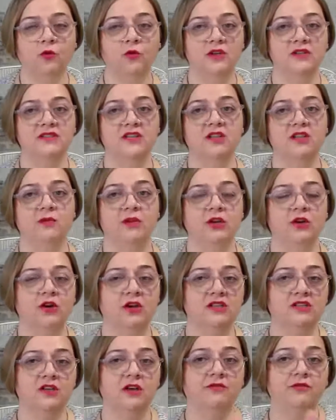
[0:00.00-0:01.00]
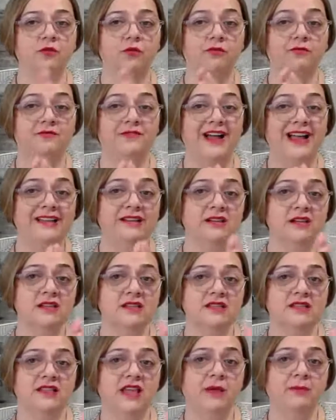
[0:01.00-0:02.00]
Was it because of your final
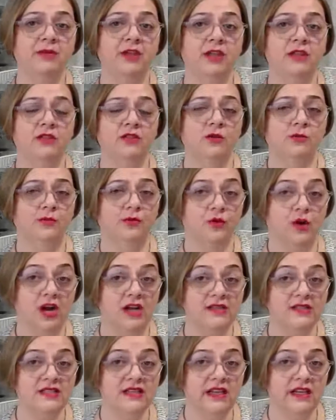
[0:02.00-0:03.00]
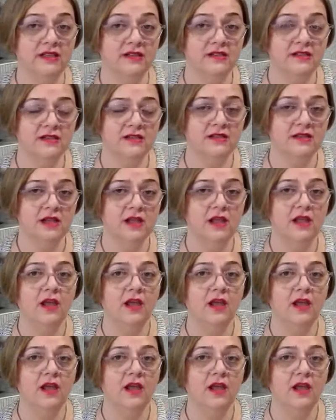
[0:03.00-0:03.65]
step in the process